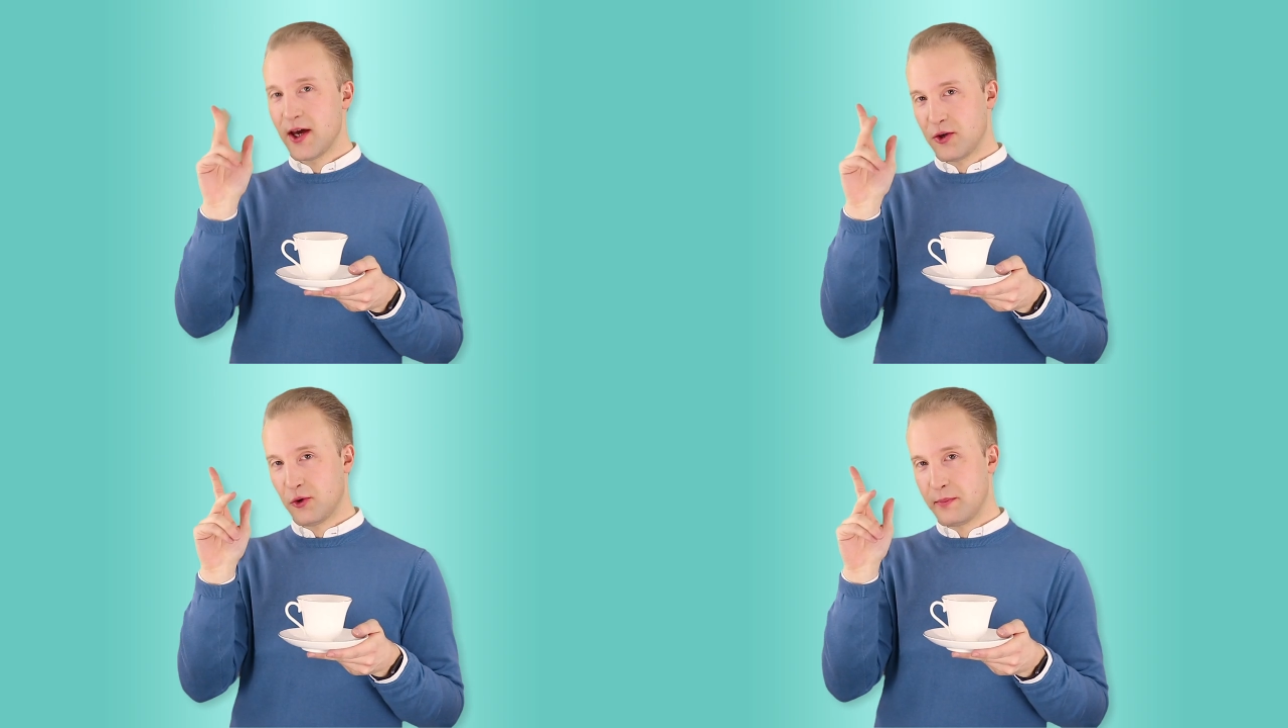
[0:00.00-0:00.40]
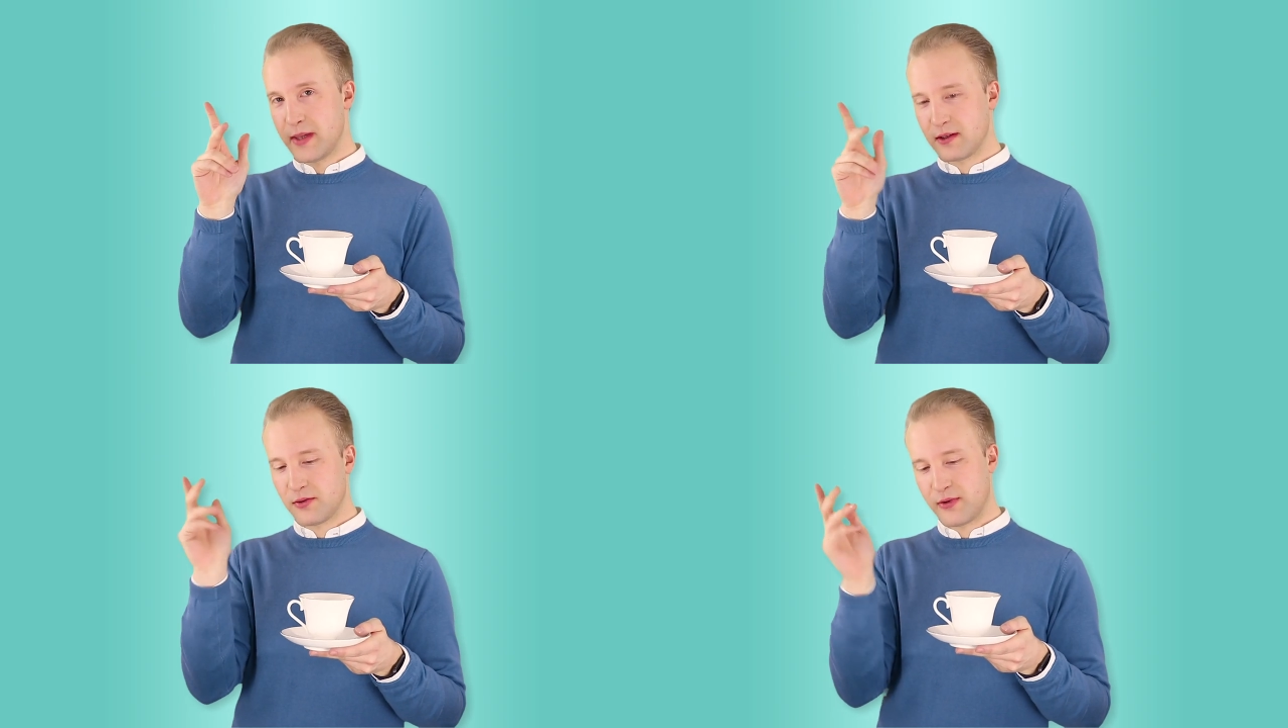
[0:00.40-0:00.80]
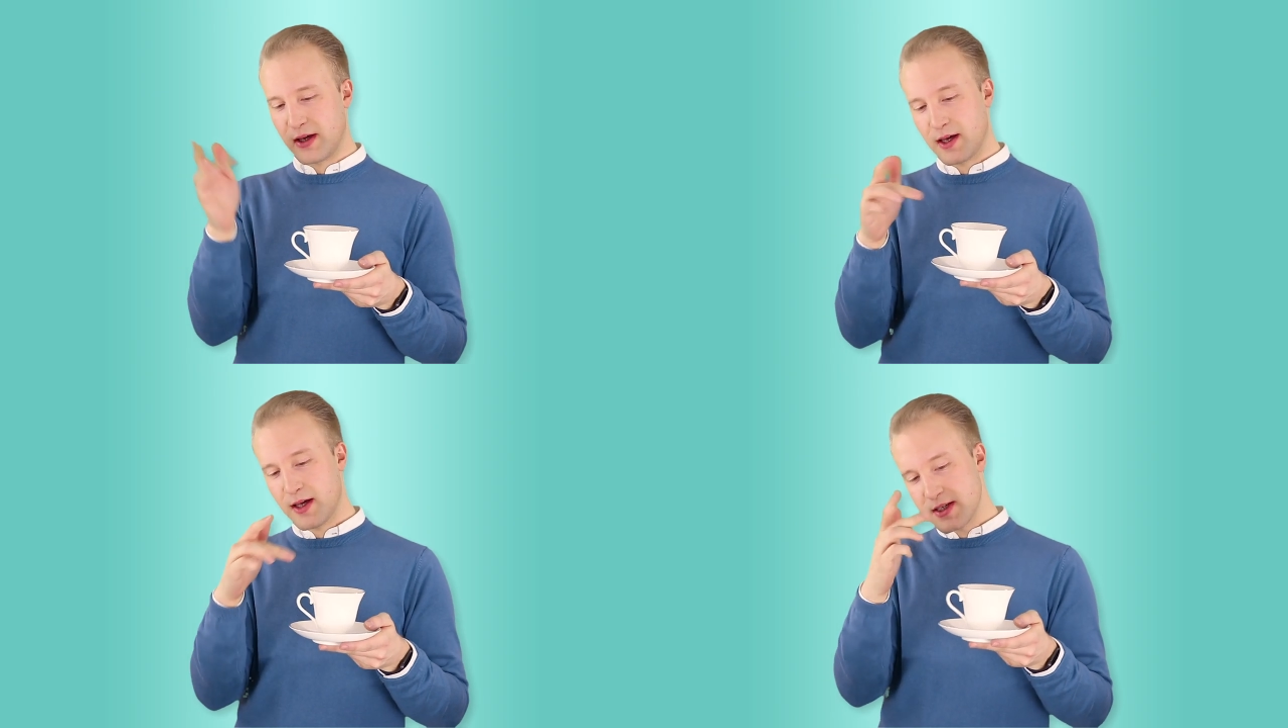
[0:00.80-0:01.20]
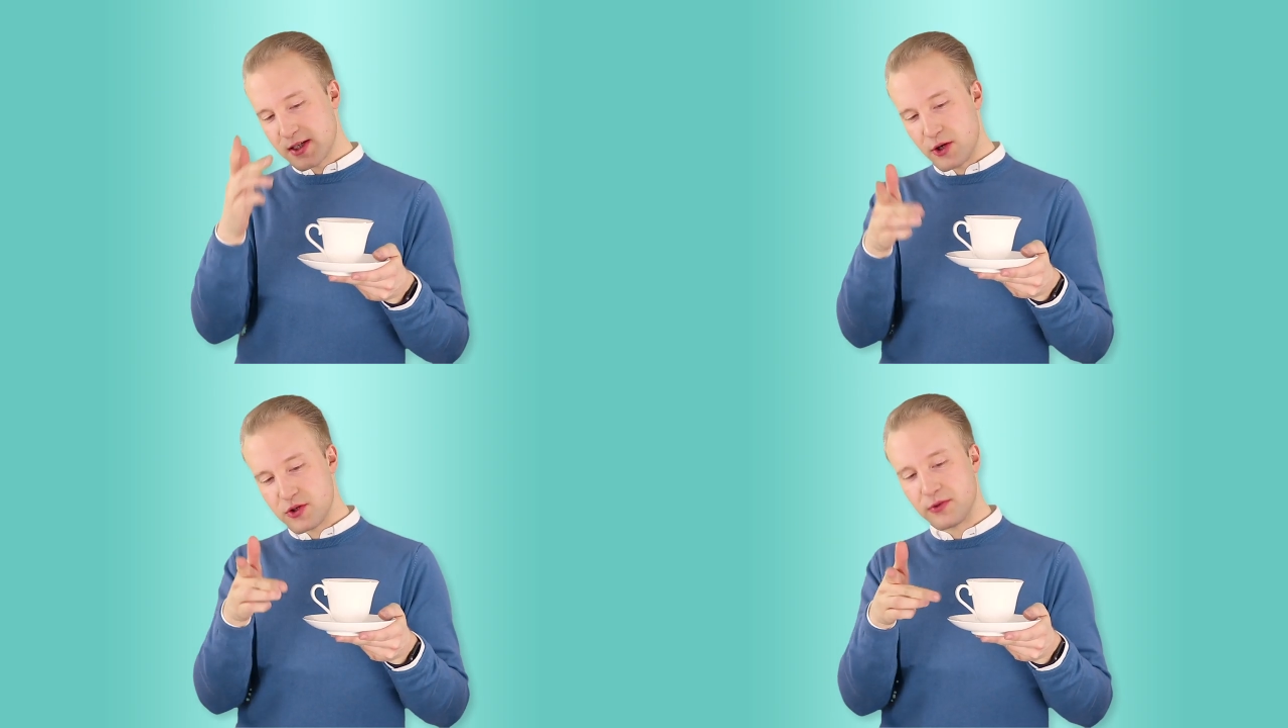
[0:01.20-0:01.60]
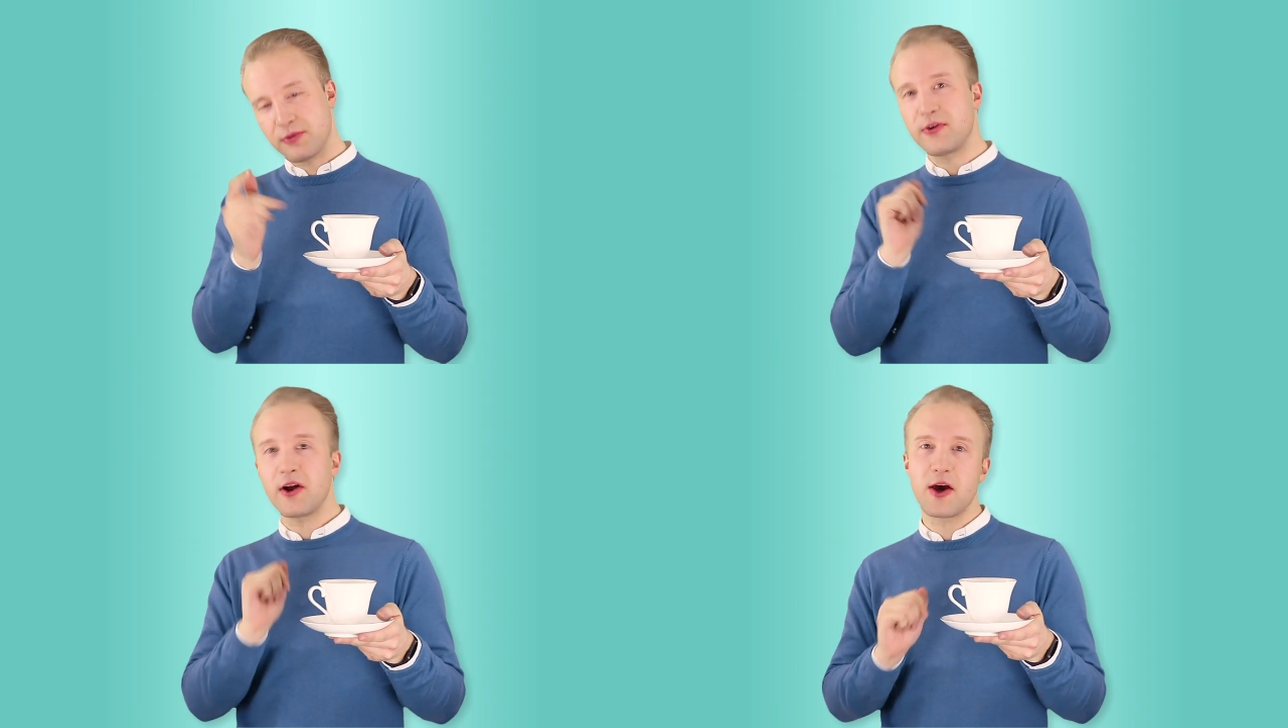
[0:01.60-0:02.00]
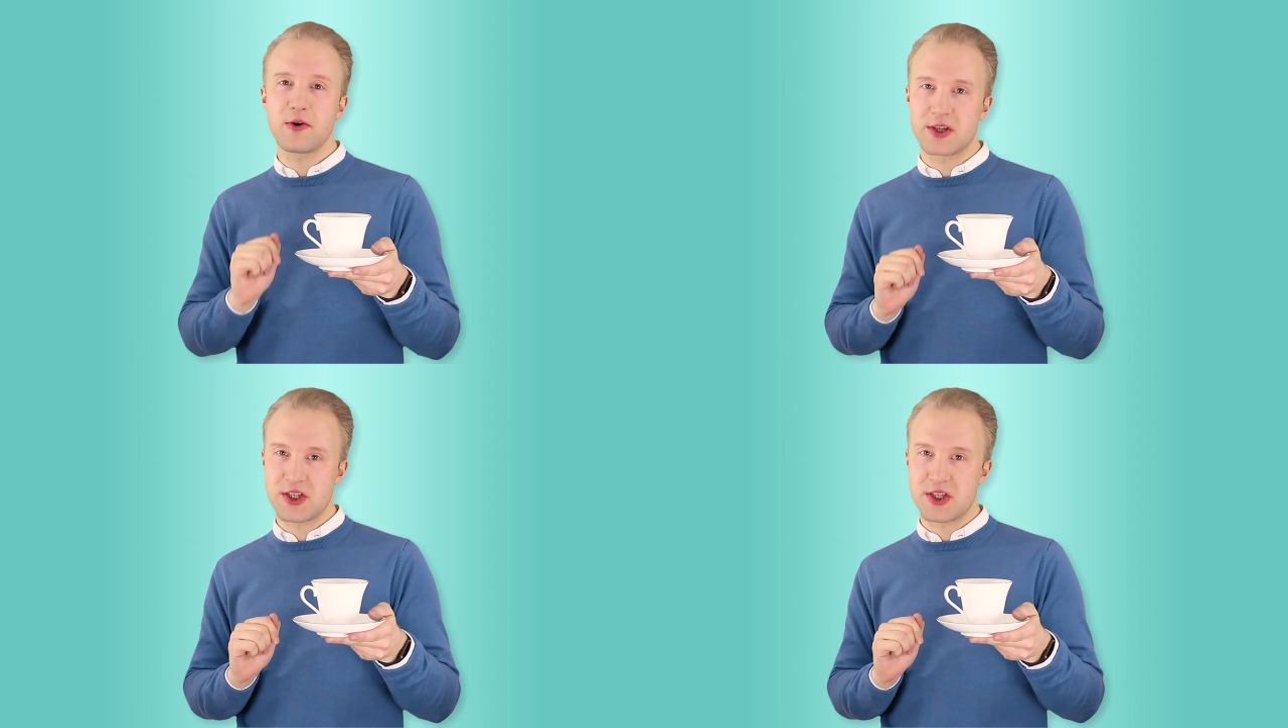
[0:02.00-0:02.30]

Your middle finger is going to follow the